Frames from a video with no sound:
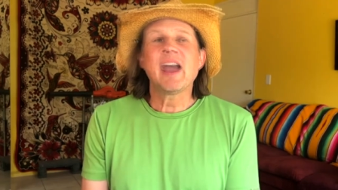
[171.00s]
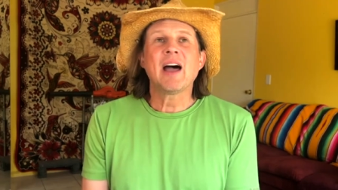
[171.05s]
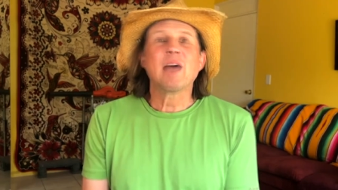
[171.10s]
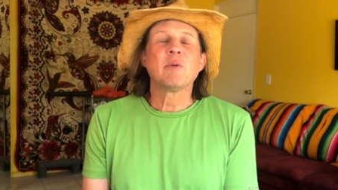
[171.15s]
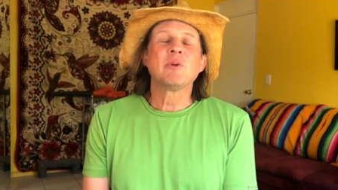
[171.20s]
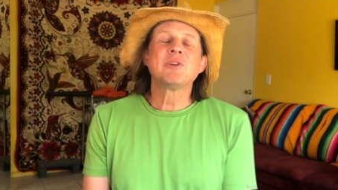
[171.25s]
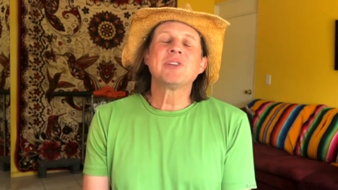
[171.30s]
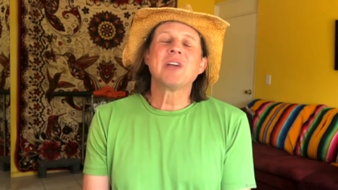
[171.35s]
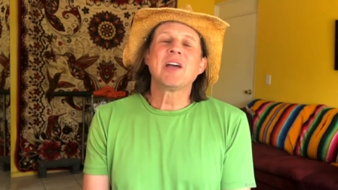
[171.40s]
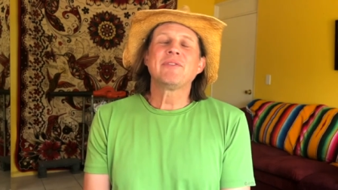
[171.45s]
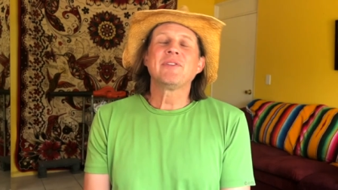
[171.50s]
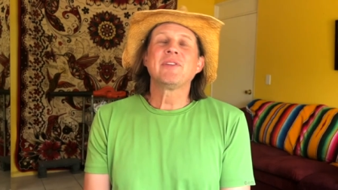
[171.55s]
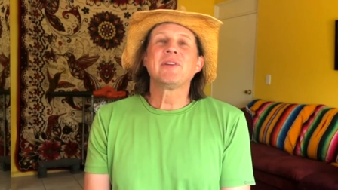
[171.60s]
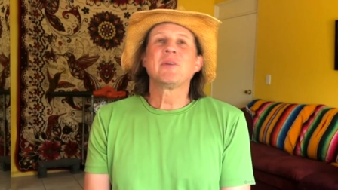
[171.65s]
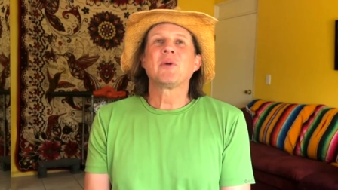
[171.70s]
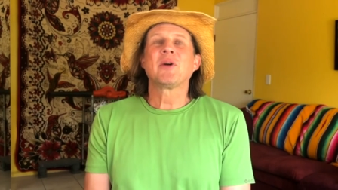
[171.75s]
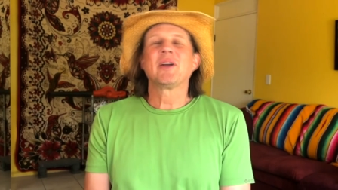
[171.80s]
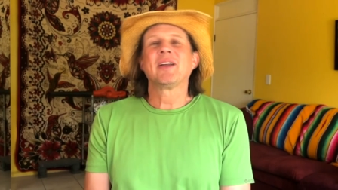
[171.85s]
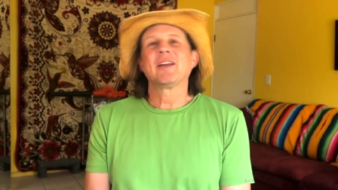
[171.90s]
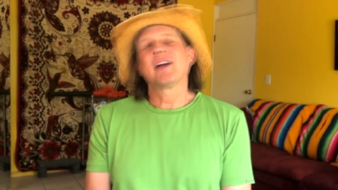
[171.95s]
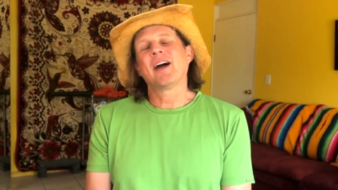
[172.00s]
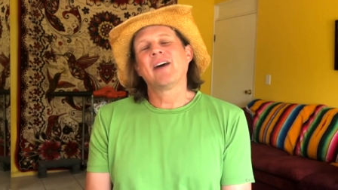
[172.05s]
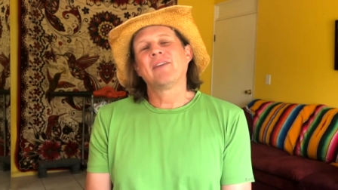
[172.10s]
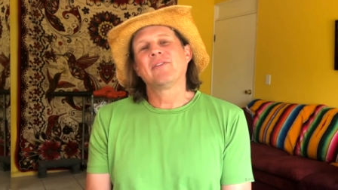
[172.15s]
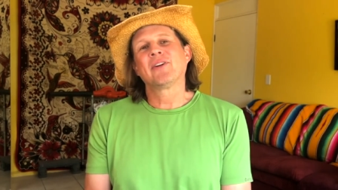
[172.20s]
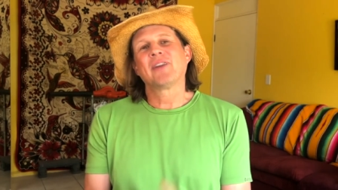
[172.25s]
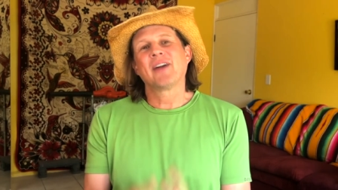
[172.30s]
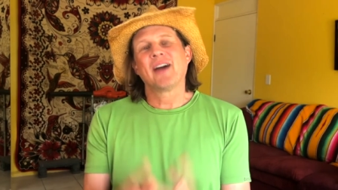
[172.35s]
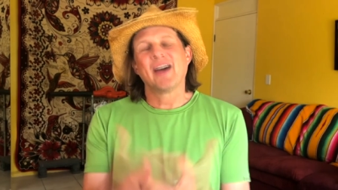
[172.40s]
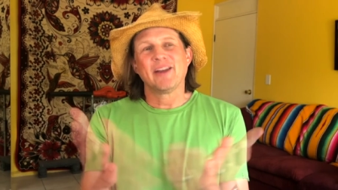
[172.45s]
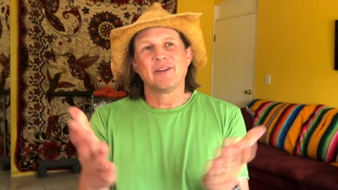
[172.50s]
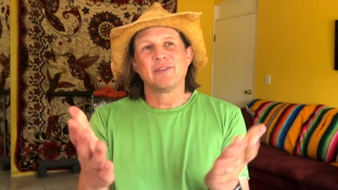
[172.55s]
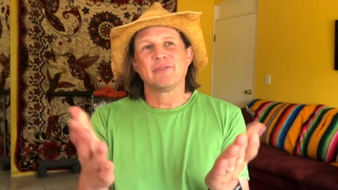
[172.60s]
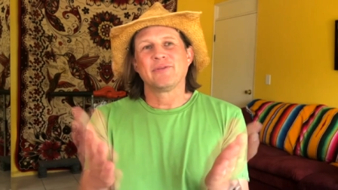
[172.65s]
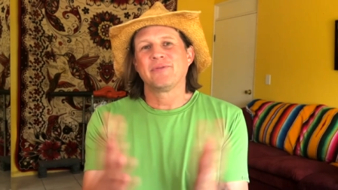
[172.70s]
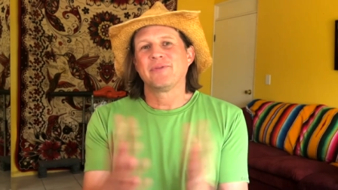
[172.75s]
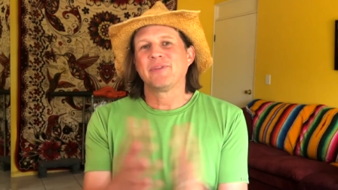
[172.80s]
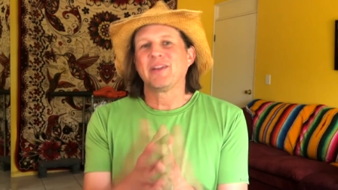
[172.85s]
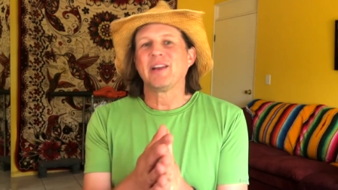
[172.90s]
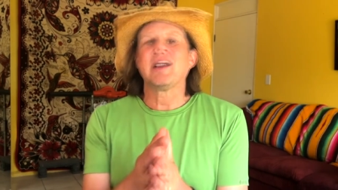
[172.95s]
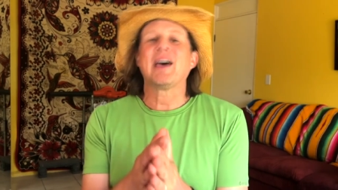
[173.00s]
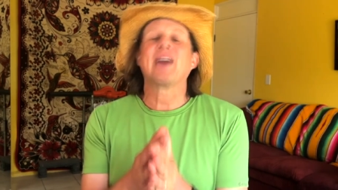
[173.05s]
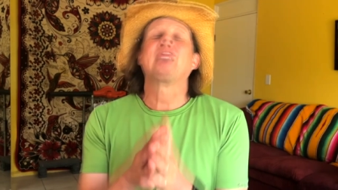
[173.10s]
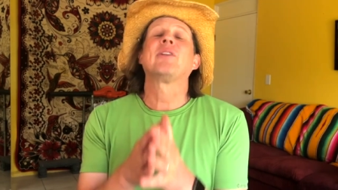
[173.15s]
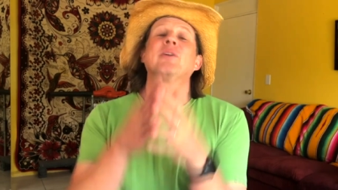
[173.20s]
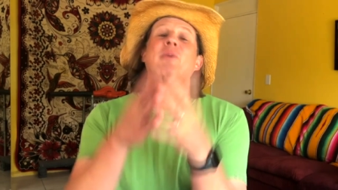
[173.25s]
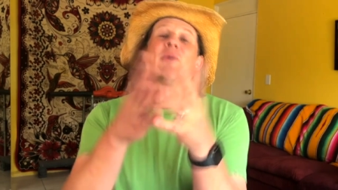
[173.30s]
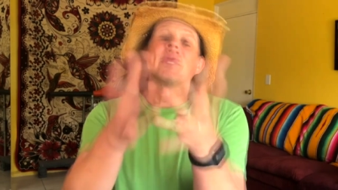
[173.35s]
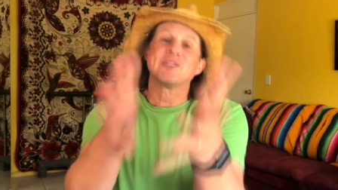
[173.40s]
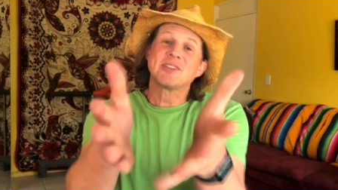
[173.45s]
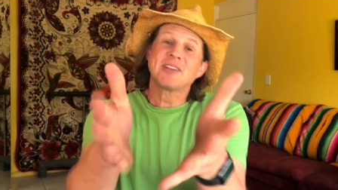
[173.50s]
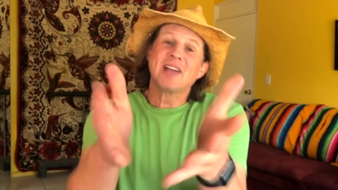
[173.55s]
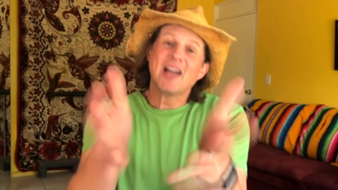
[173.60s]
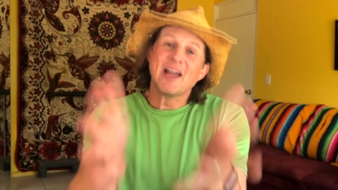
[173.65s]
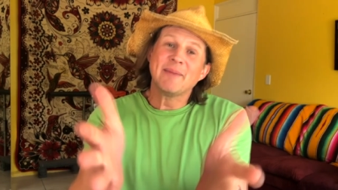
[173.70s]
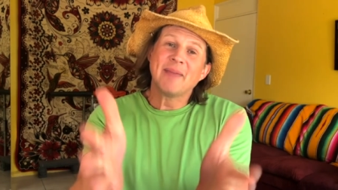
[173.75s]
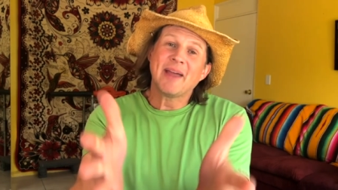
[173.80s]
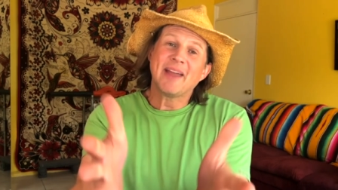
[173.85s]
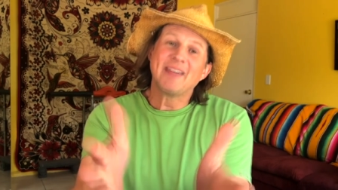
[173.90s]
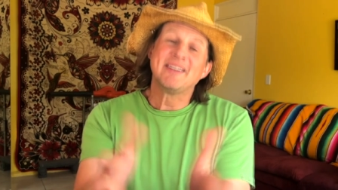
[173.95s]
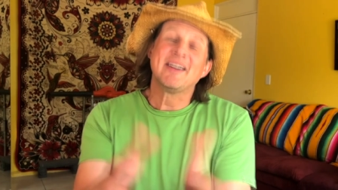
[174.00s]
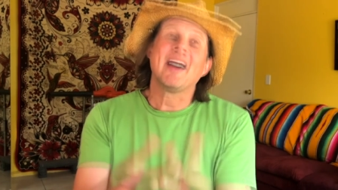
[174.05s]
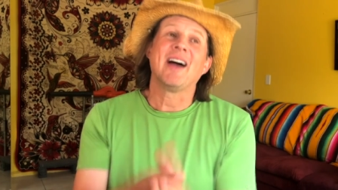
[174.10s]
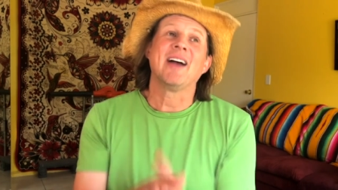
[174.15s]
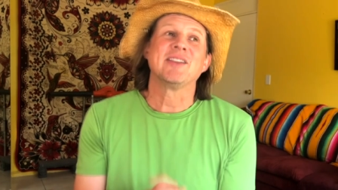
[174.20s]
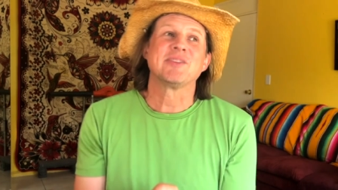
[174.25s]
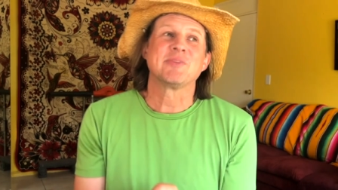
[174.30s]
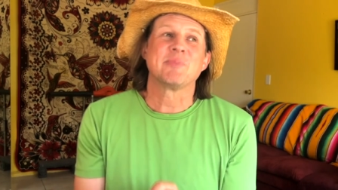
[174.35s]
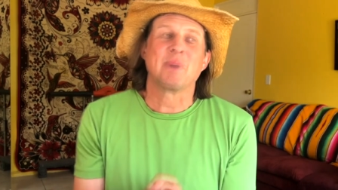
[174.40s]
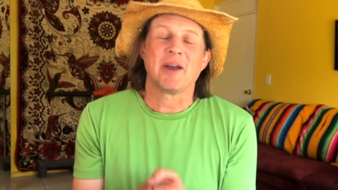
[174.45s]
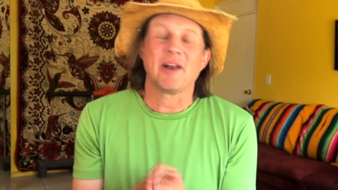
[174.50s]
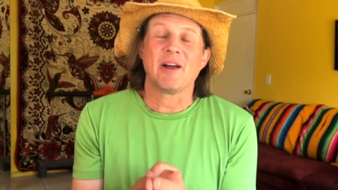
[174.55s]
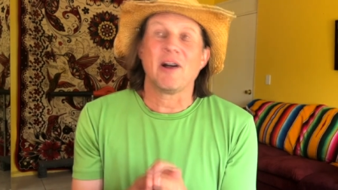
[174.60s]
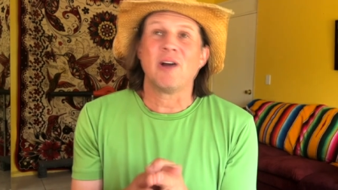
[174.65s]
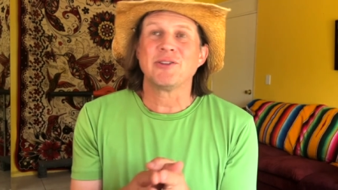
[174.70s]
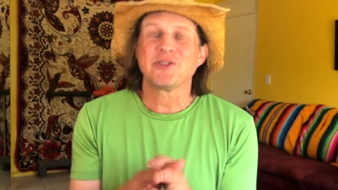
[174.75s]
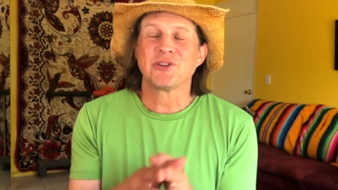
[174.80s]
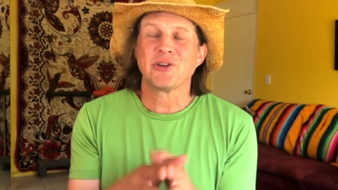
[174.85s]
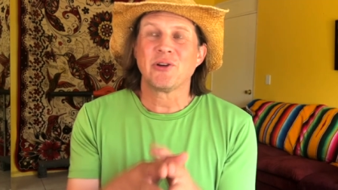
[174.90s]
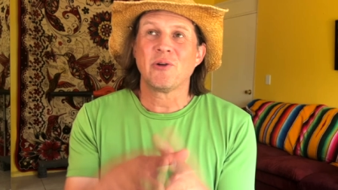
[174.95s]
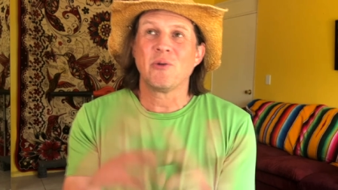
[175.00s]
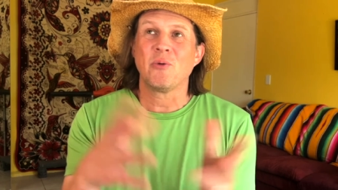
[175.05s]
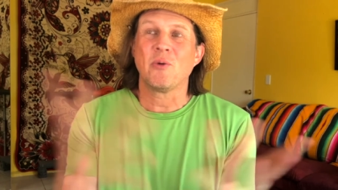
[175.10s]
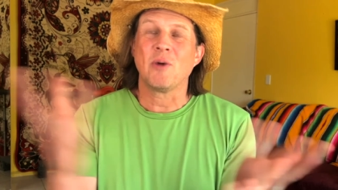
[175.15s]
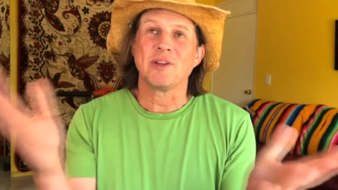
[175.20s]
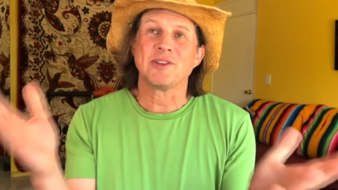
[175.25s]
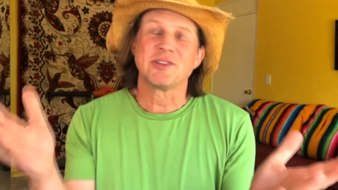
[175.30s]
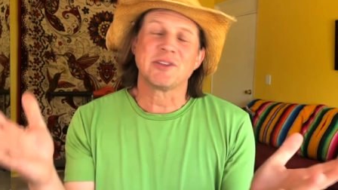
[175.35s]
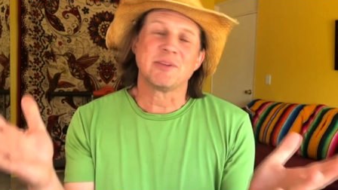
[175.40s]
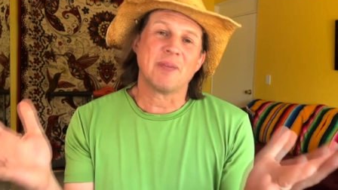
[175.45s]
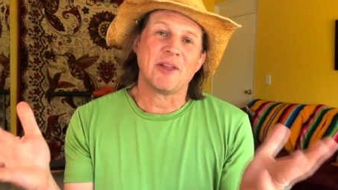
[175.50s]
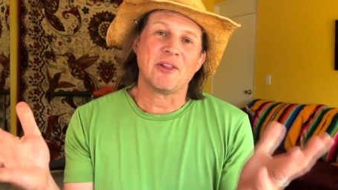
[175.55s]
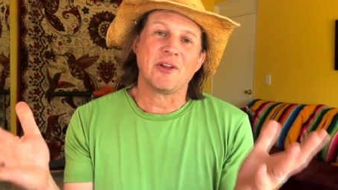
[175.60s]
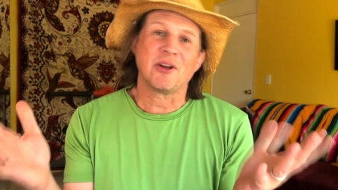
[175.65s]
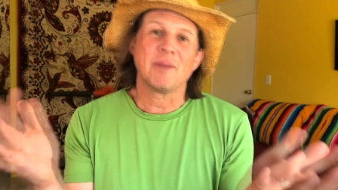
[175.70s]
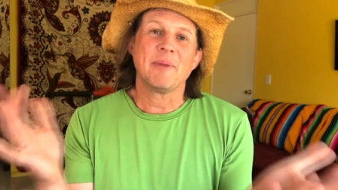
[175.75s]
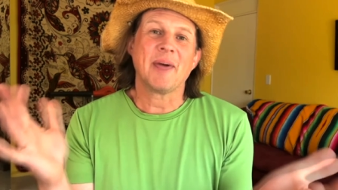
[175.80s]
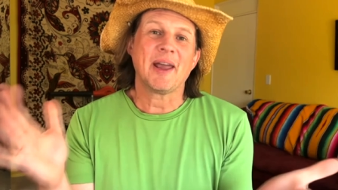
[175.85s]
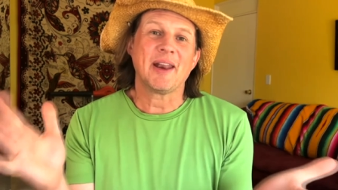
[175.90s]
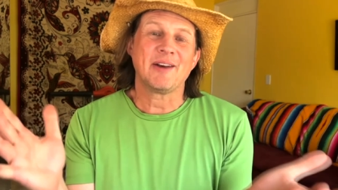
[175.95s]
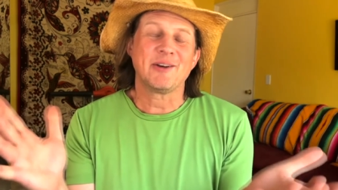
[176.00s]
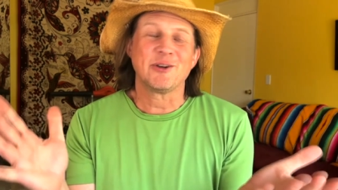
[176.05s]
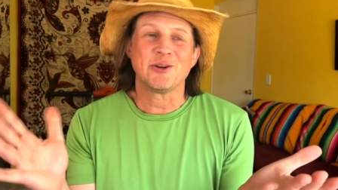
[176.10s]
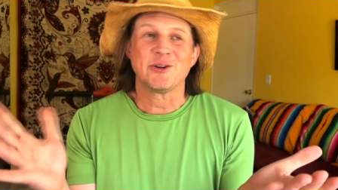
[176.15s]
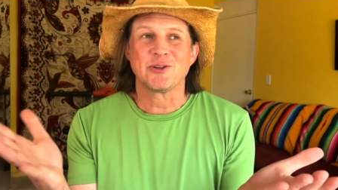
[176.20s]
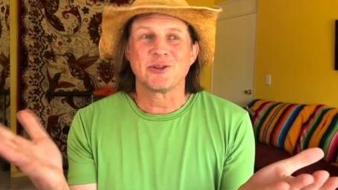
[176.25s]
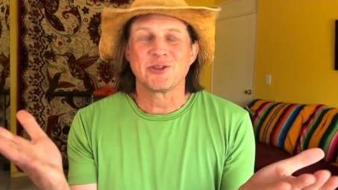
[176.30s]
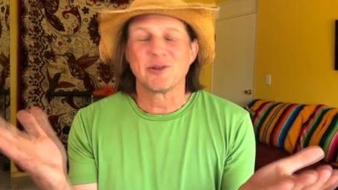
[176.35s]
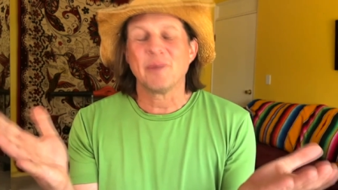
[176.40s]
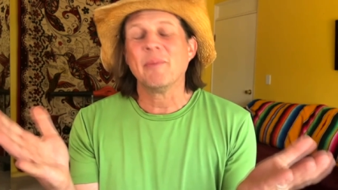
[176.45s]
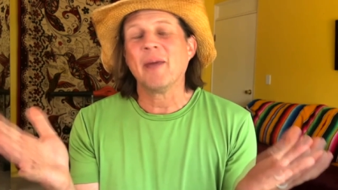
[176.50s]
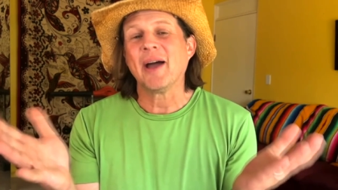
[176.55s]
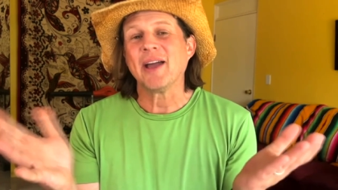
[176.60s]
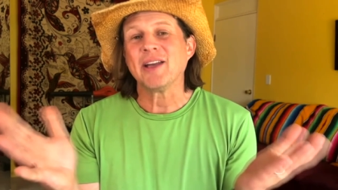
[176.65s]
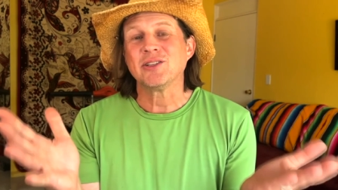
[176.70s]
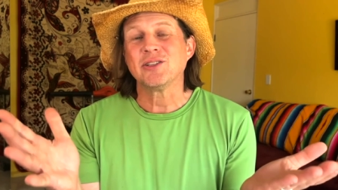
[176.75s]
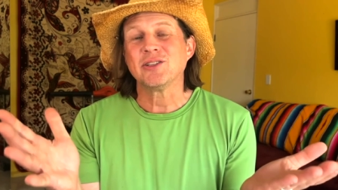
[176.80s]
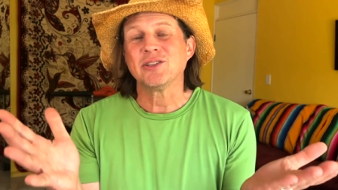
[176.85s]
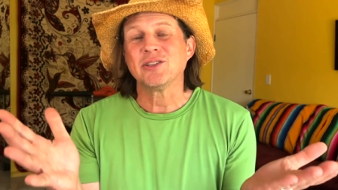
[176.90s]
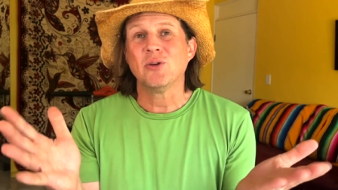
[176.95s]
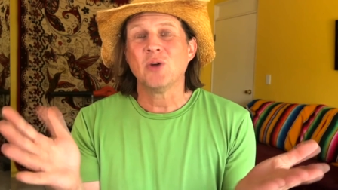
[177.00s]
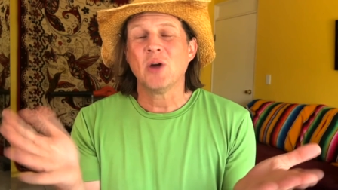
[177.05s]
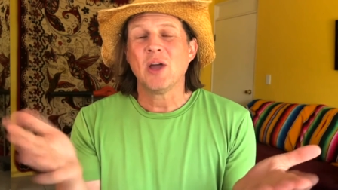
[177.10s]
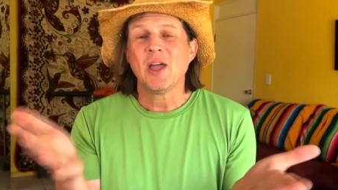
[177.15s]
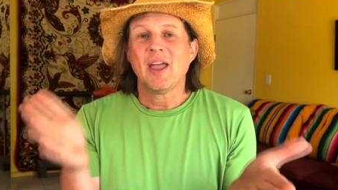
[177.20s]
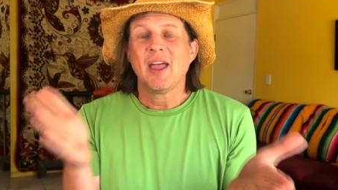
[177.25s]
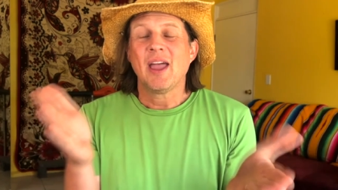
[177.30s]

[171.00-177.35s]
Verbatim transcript: well, definitely we're going to cover kind of not only what SkyMed does, but also what some other competitors might do